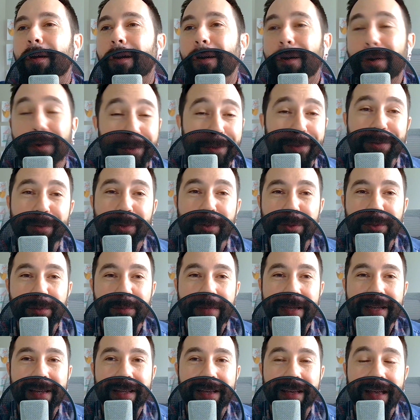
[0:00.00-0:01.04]
all your social
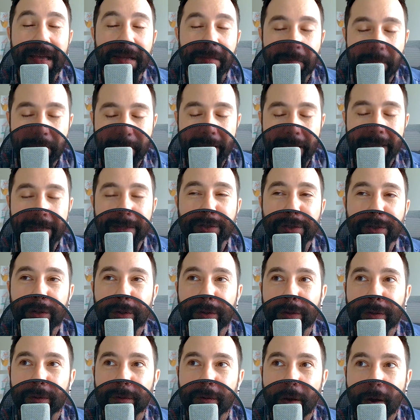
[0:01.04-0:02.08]
media and make
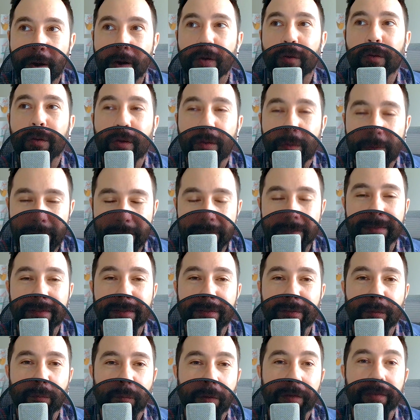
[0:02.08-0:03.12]
sure they're all
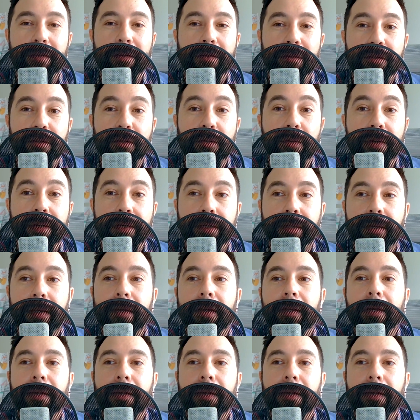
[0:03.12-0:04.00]
cohesive in what they're doing.